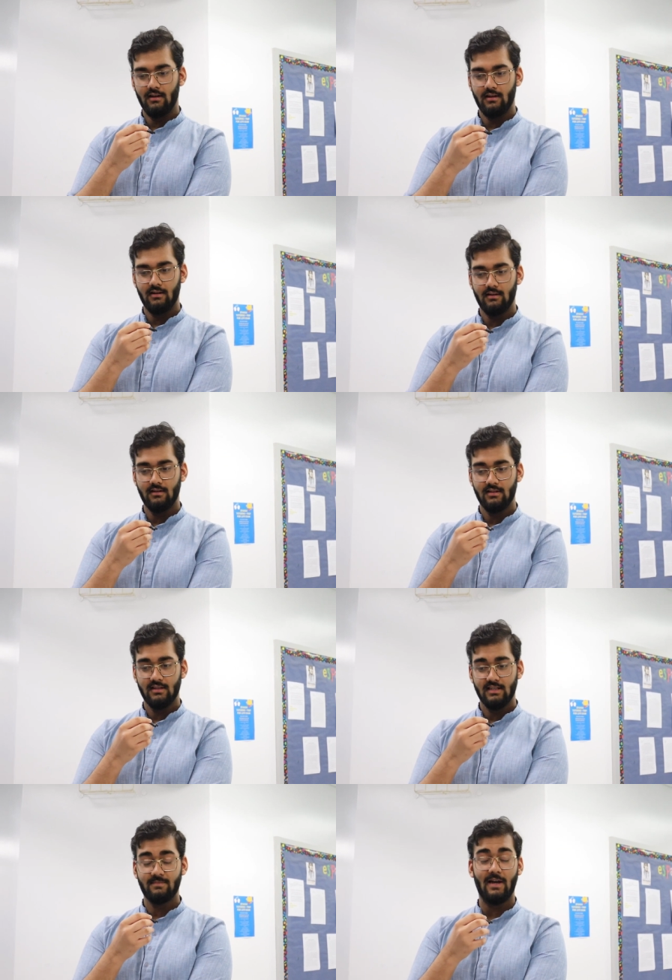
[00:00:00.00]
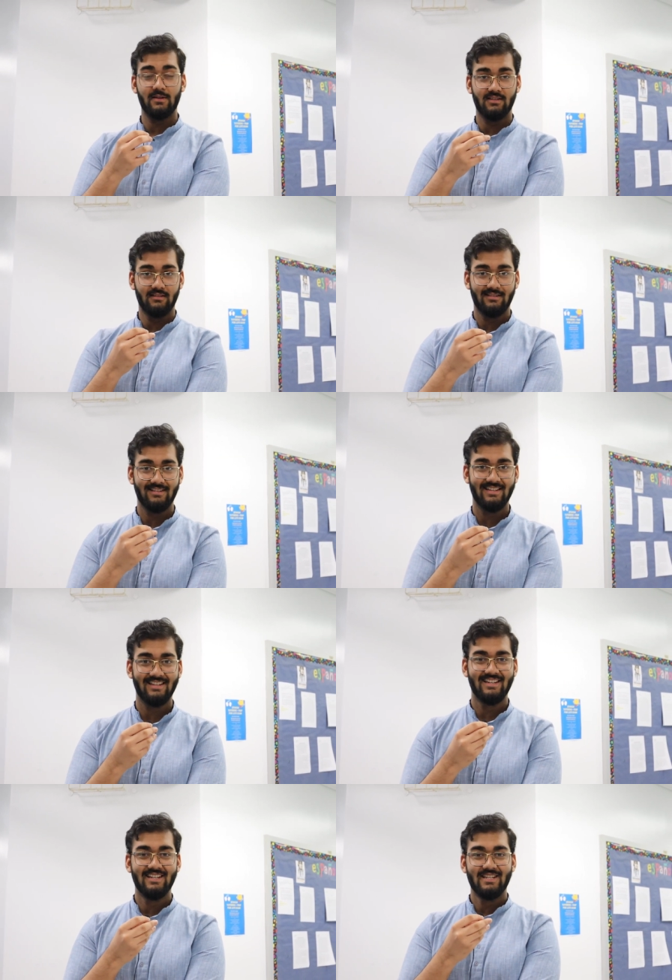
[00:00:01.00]
Uh, Sparrow
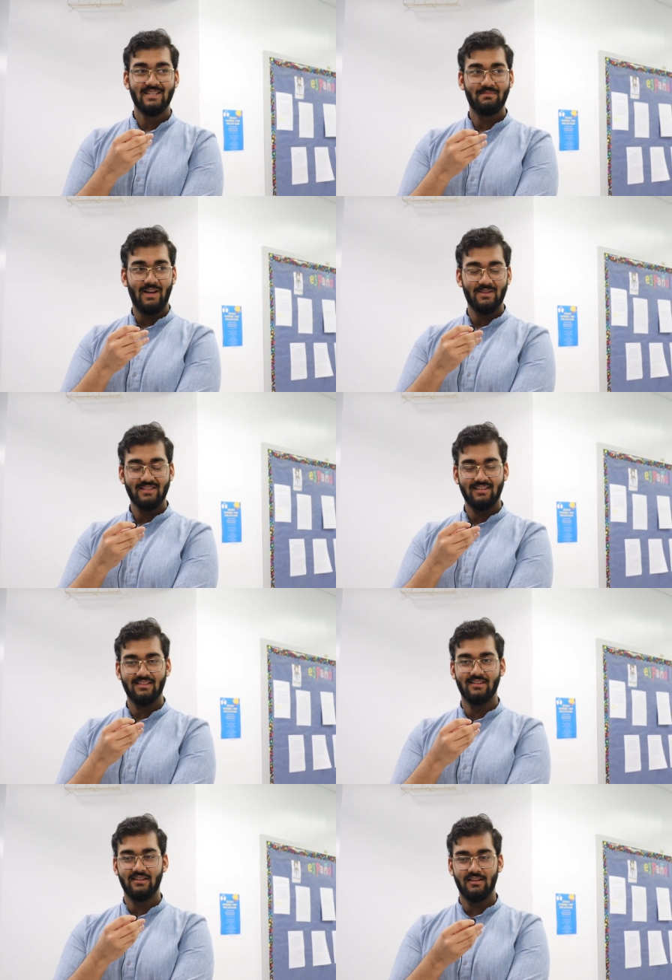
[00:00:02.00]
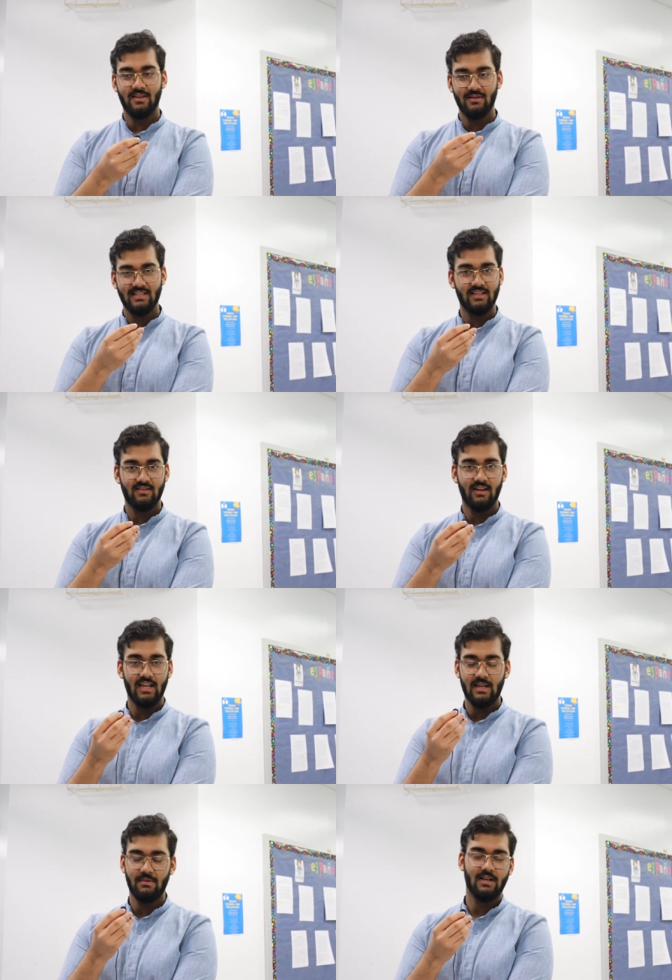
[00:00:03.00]
sir, Sparrow sir, the U.S. history
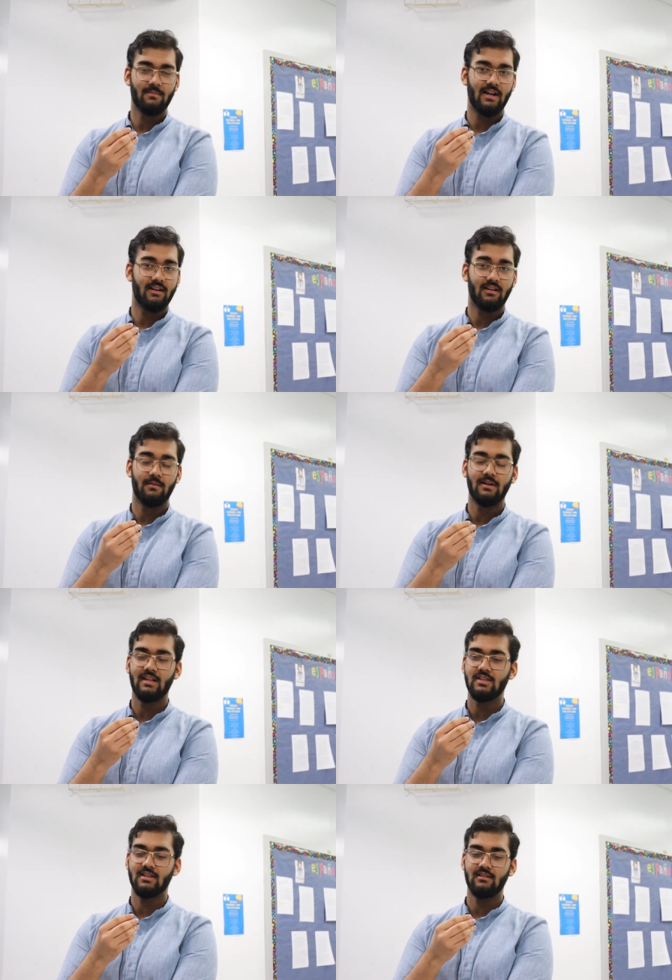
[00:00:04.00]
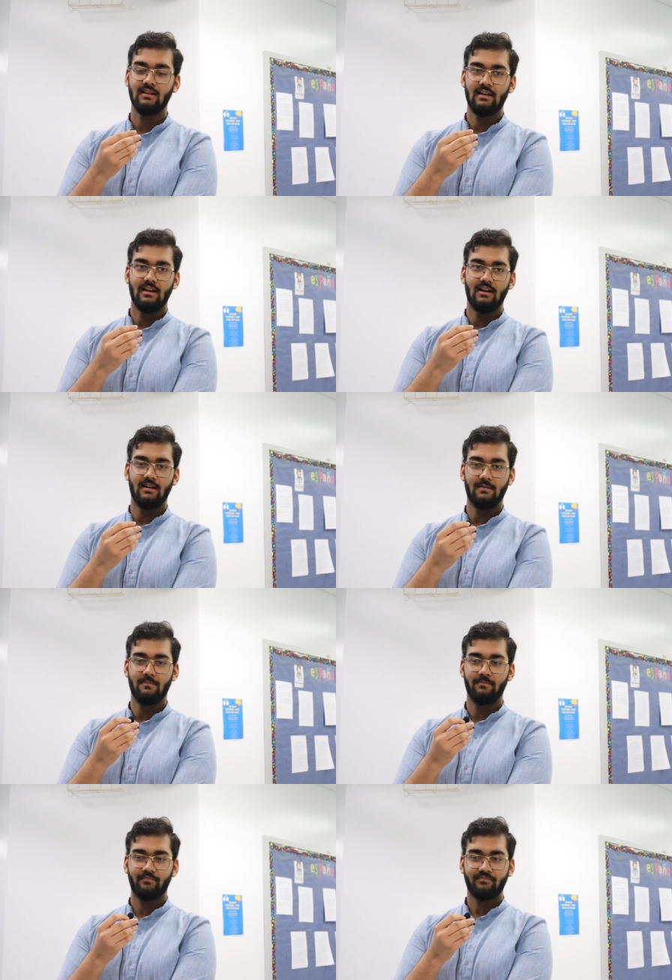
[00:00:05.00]
and AP Comparative Government teacher. Um,
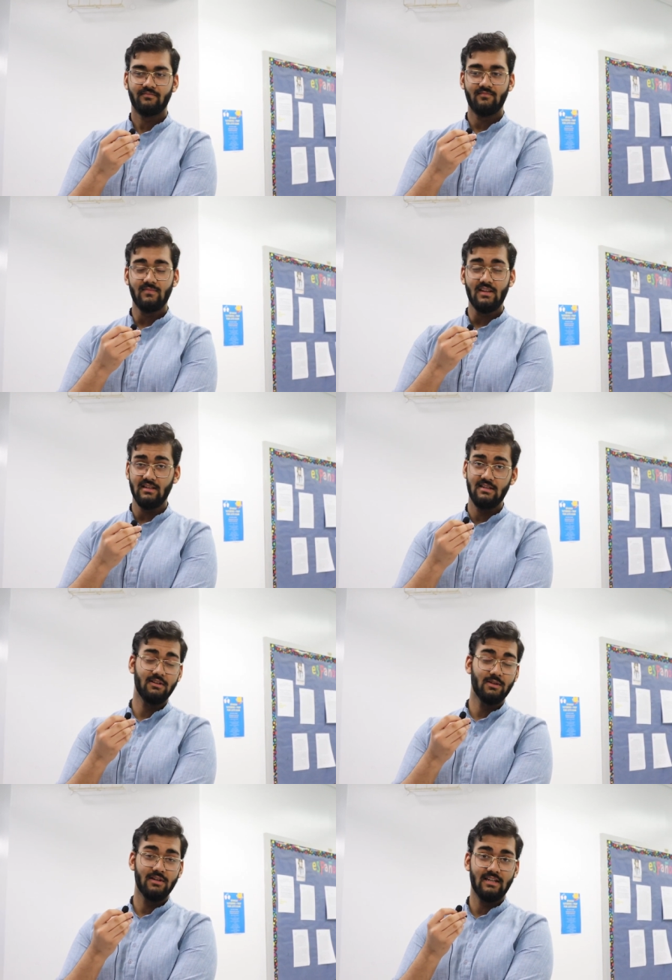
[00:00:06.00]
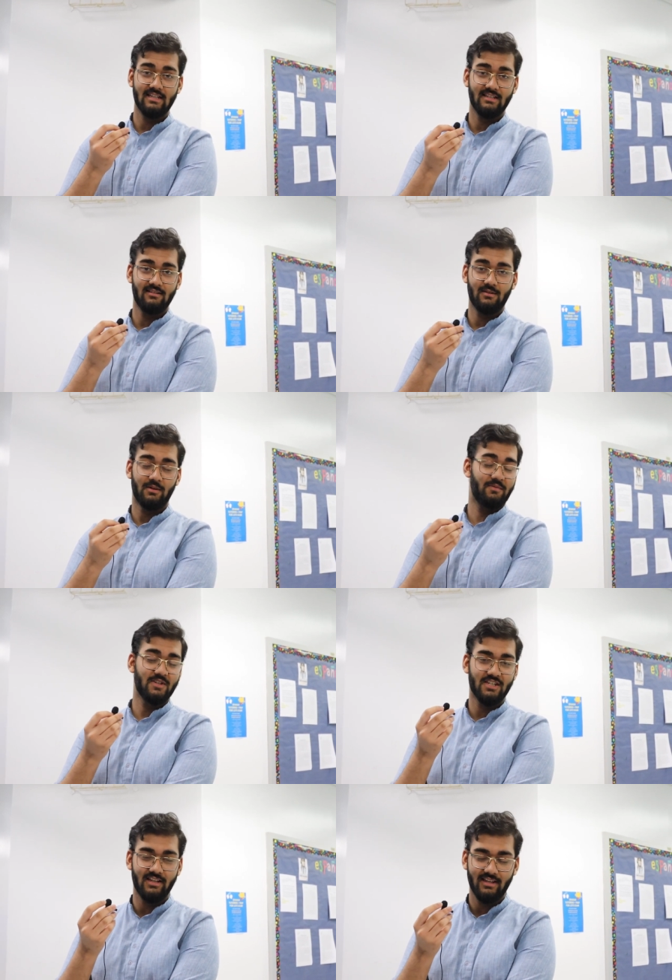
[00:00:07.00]
even though he doesn't
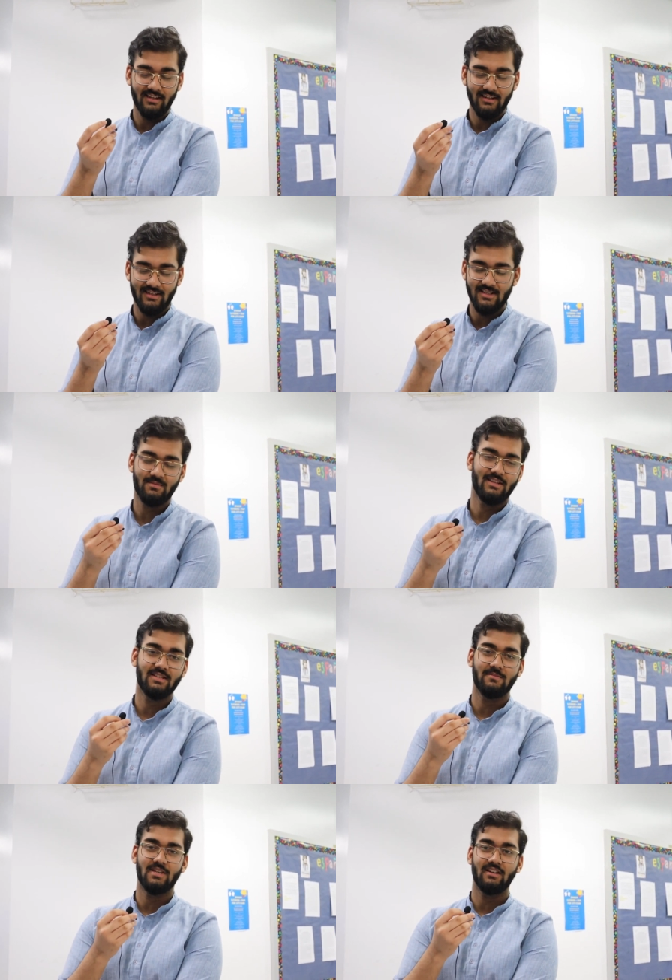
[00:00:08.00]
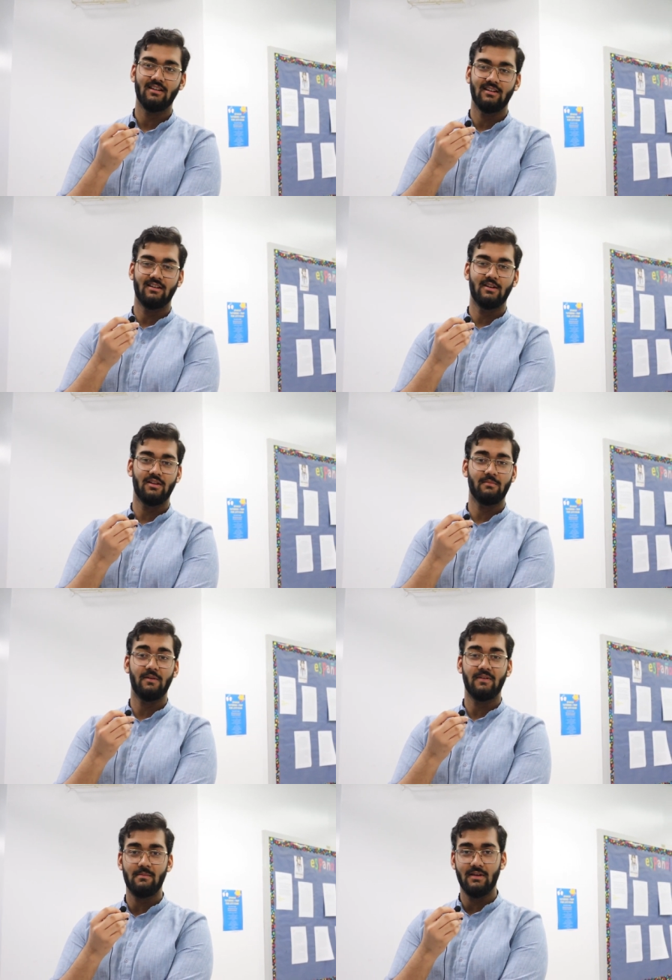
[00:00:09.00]
officially teach me any subject uh, during
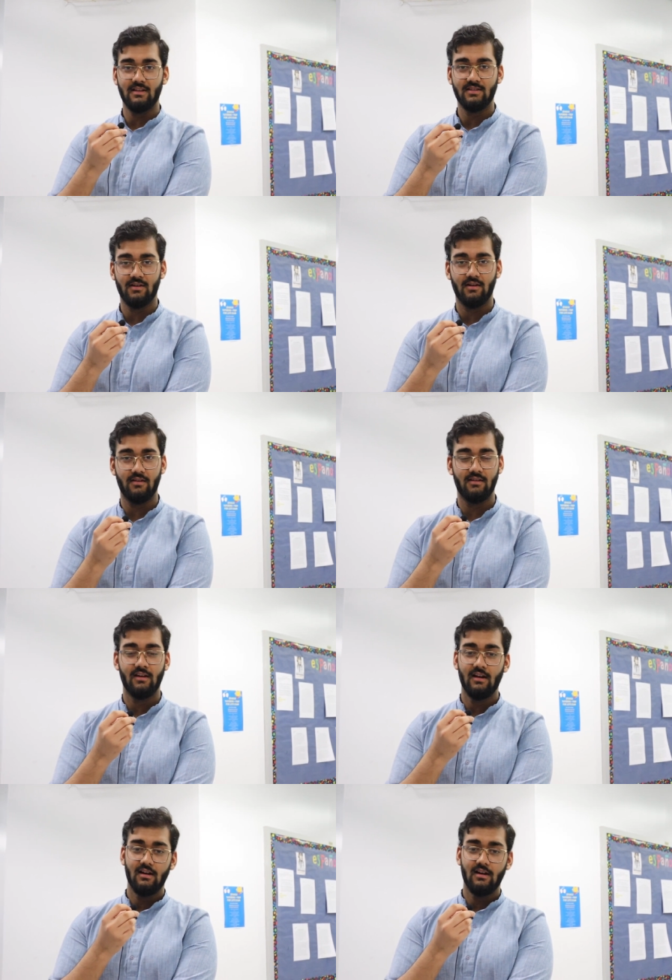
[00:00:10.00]
my free periods on